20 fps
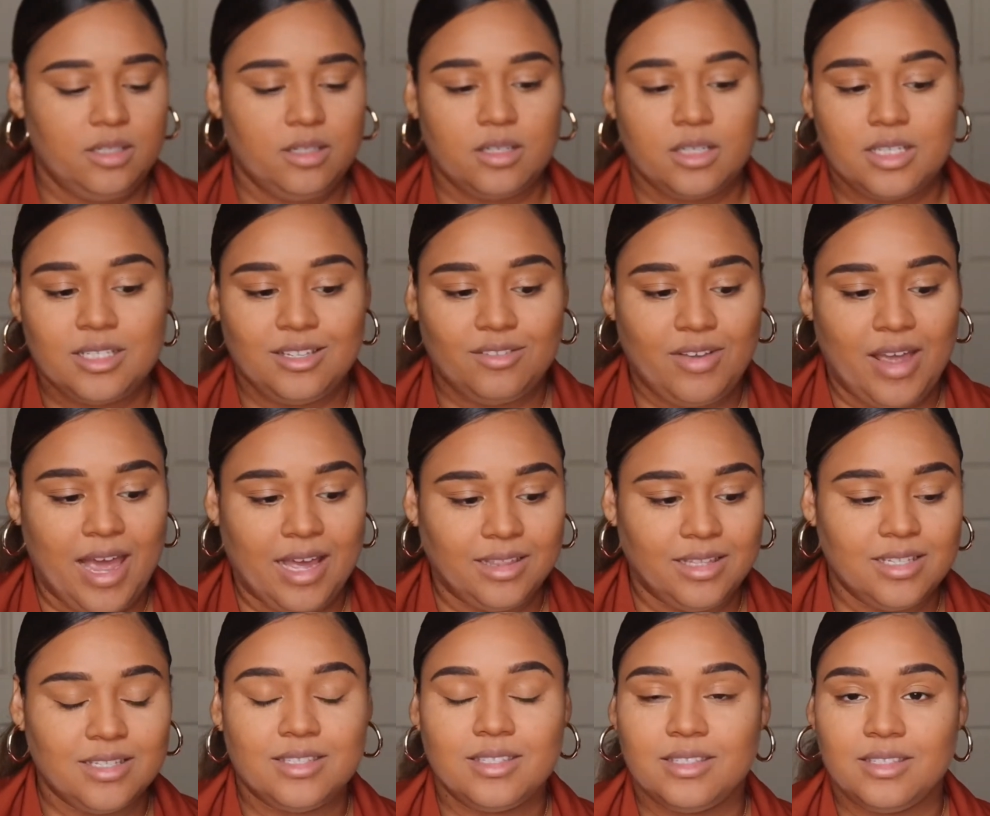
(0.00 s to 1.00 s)
because I've had
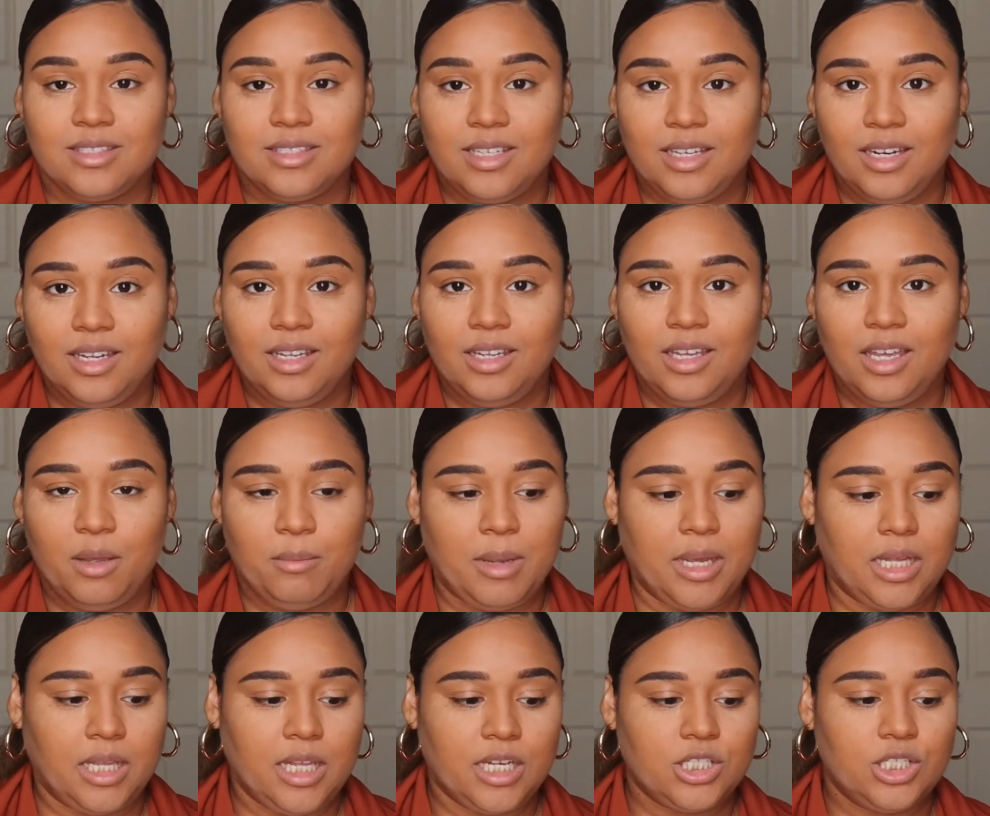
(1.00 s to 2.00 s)
this sitting in my
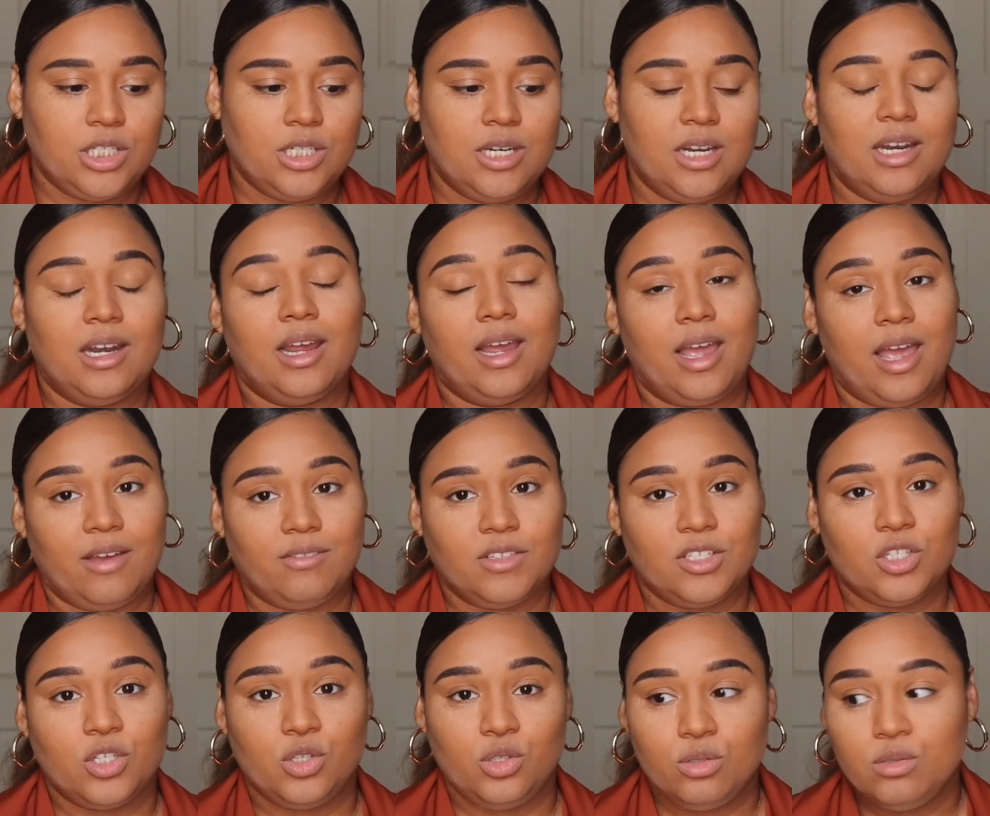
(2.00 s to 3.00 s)
collection and I
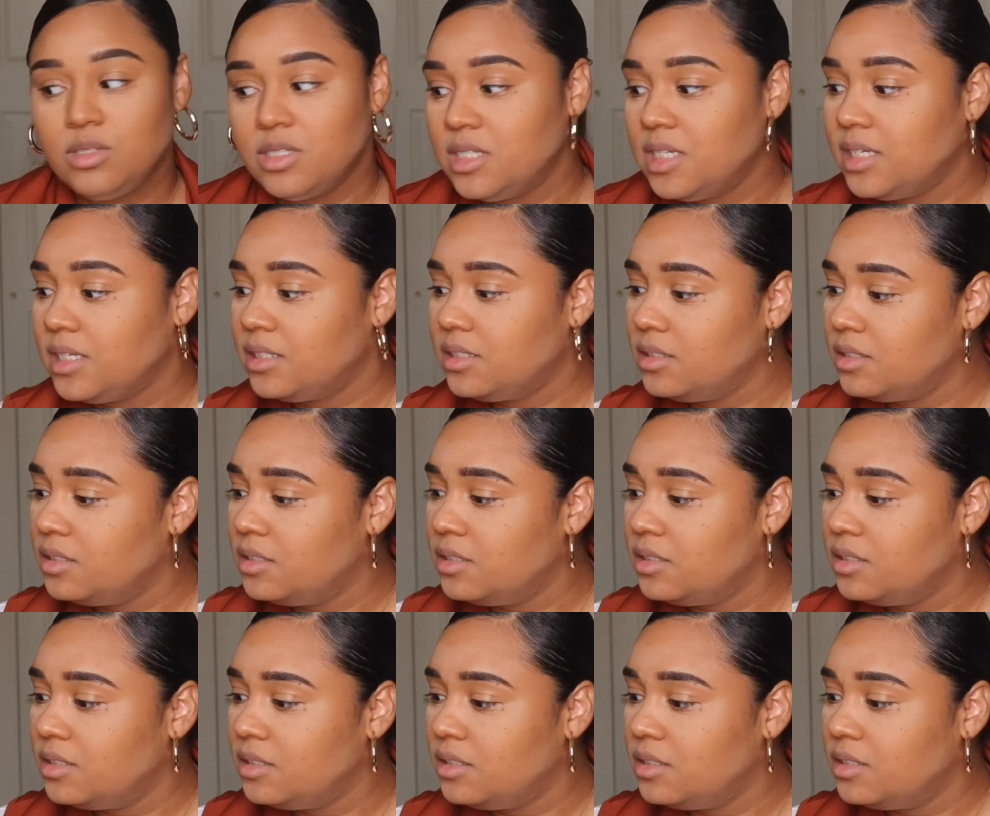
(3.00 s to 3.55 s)
haven't used it.